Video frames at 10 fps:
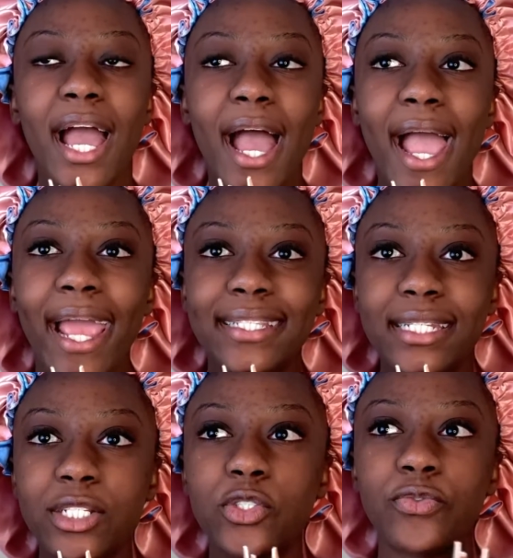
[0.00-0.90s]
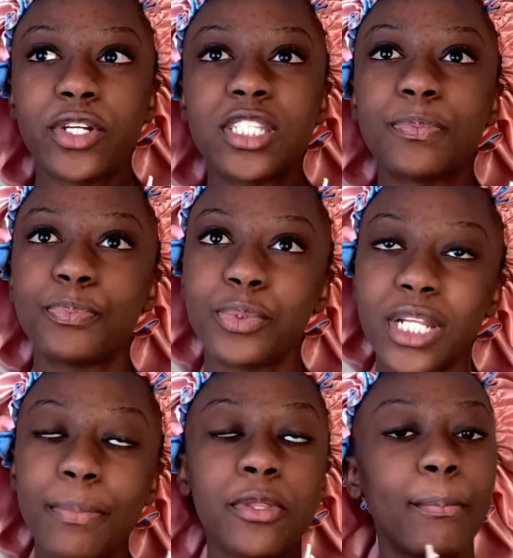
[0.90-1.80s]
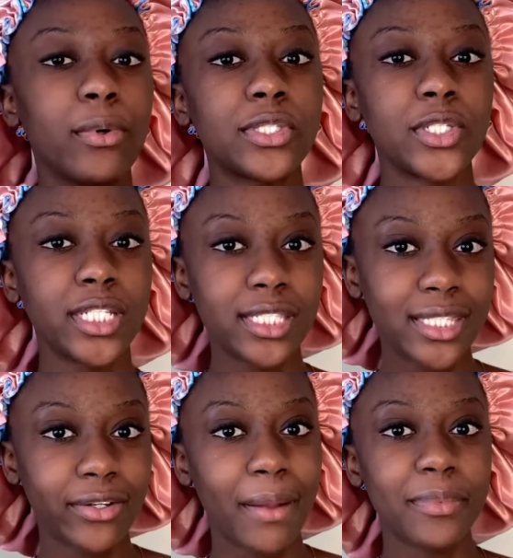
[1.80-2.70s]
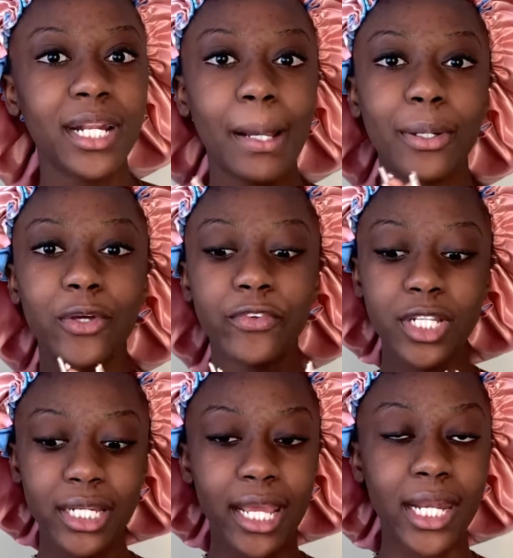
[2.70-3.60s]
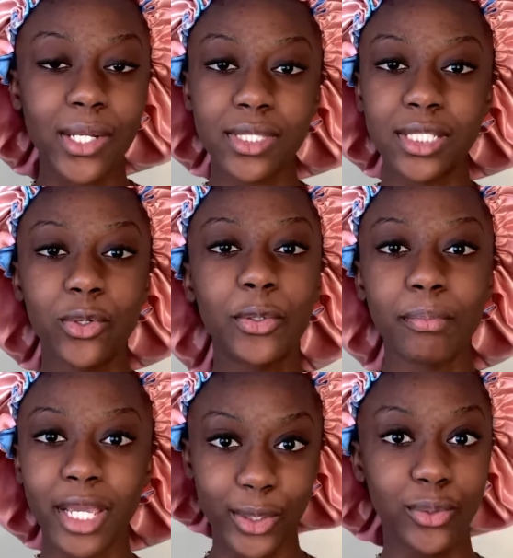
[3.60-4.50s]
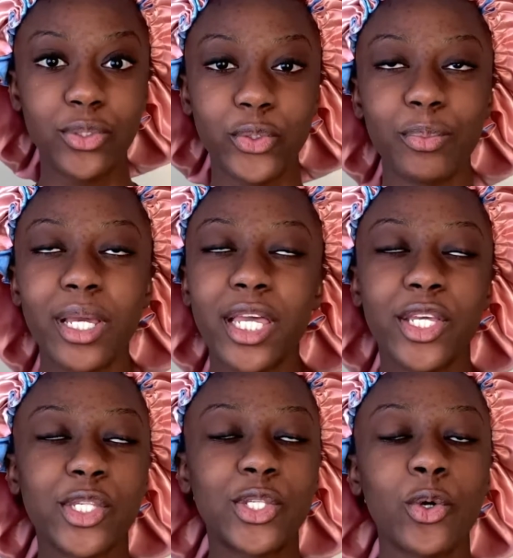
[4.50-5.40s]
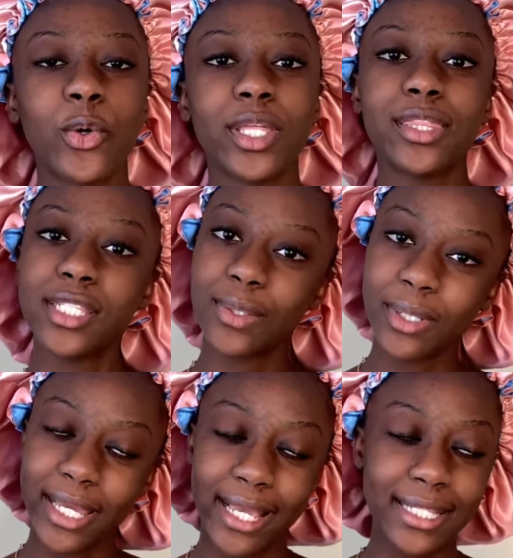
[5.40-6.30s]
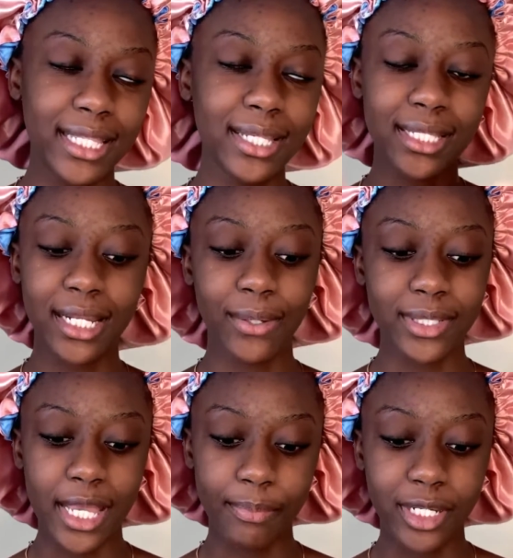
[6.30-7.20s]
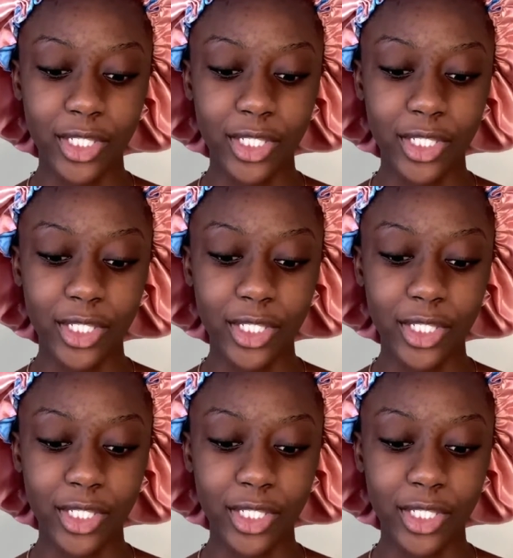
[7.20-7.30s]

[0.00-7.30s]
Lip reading: I decided to first put up the post on Instagram, then come and officially announce it on my YouTube. So this is exactly what's happening.